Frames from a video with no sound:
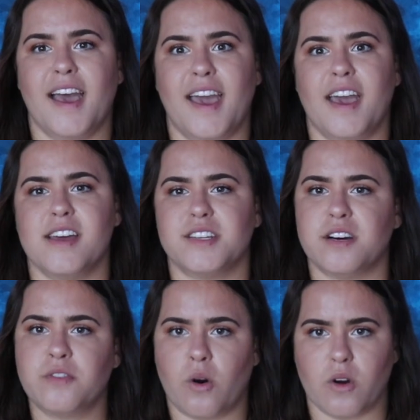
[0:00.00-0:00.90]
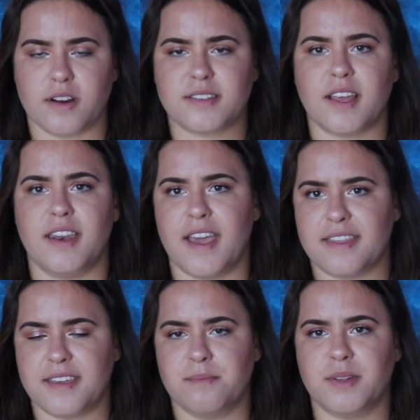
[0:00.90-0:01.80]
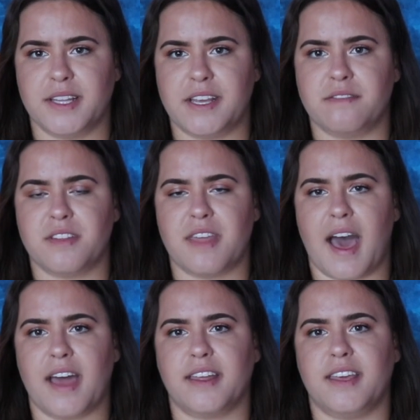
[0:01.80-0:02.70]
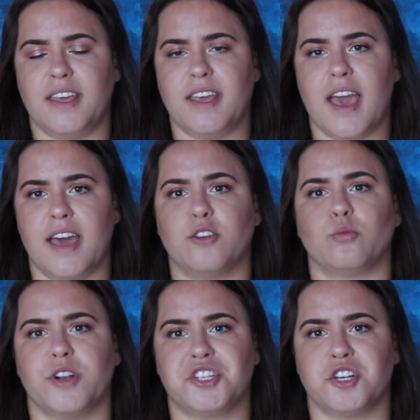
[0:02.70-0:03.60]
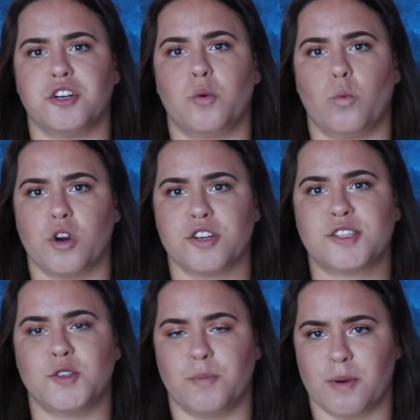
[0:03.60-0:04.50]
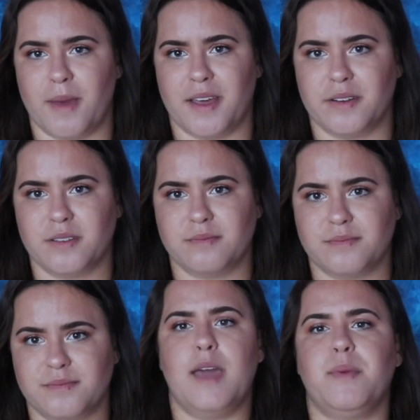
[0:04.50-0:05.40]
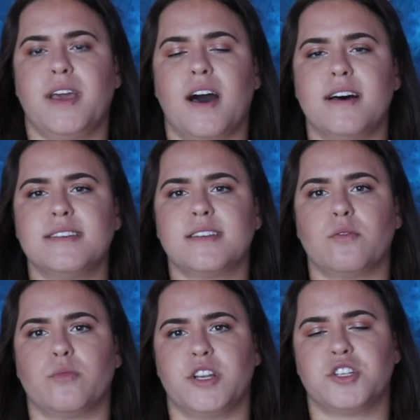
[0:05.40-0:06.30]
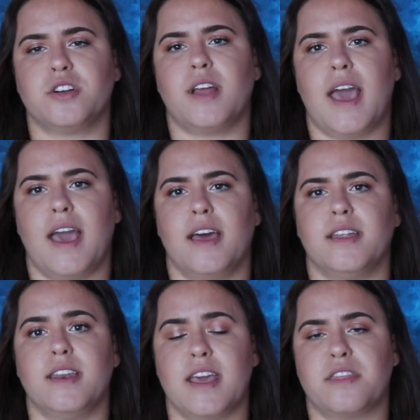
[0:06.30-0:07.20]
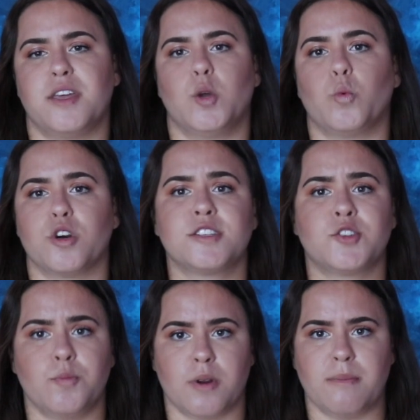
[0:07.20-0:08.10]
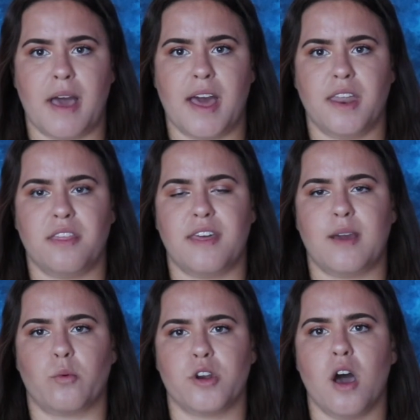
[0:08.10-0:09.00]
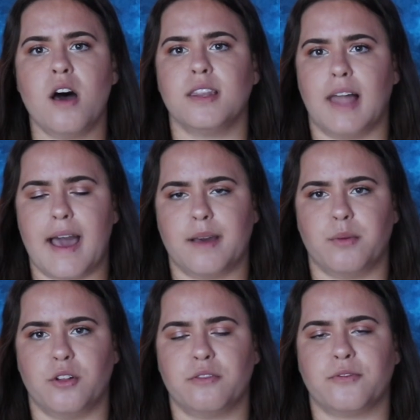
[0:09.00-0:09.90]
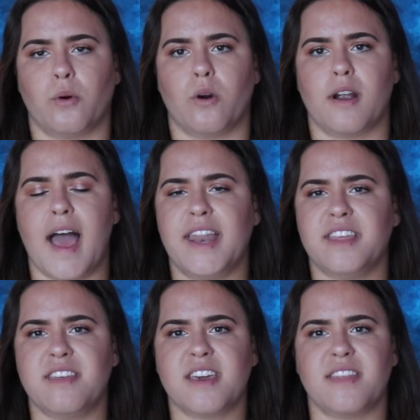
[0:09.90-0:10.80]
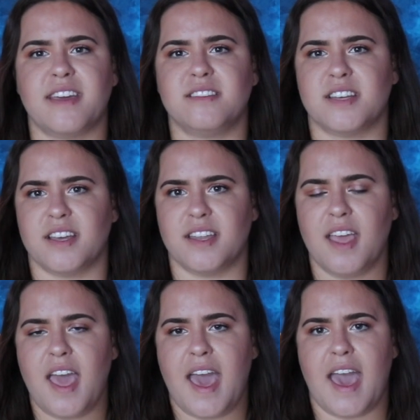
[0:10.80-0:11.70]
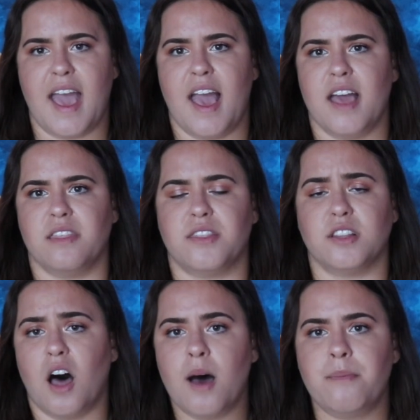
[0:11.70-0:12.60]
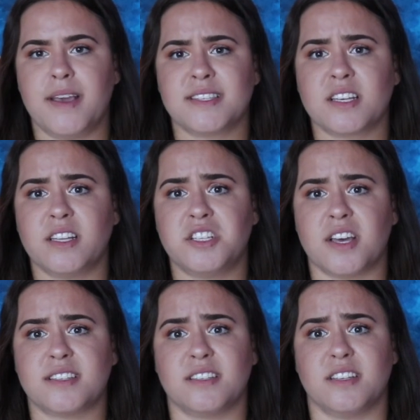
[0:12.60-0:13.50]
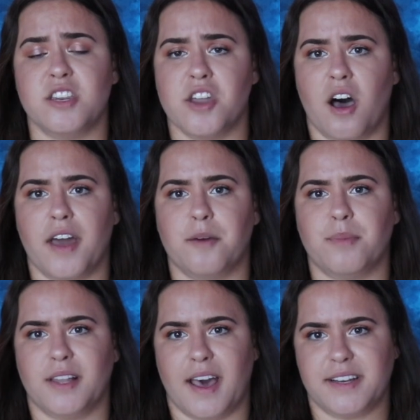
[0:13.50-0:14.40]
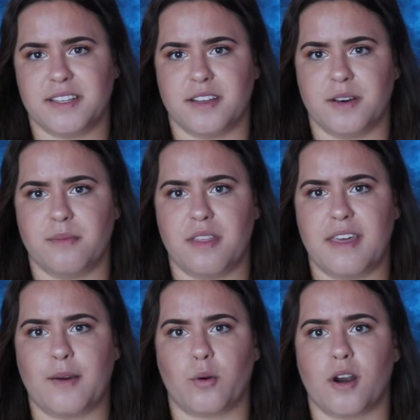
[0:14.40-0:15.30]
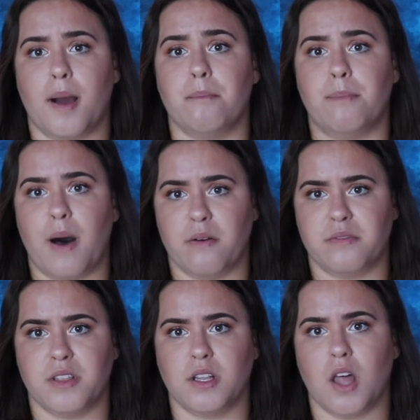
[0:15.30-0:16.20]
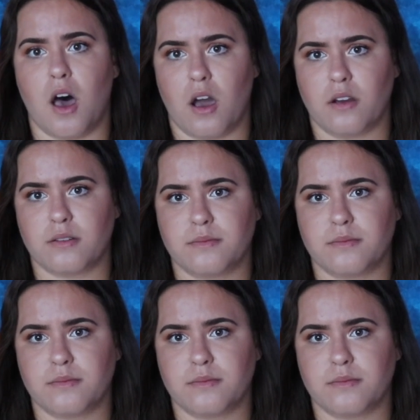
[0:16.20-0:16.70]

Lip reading: And of course, Nathan believed that he and Richard were supermen. And because Richard and Nathan were supermen, they were not liable for anything they did, and the law basically just did not apply to them. They were above the law.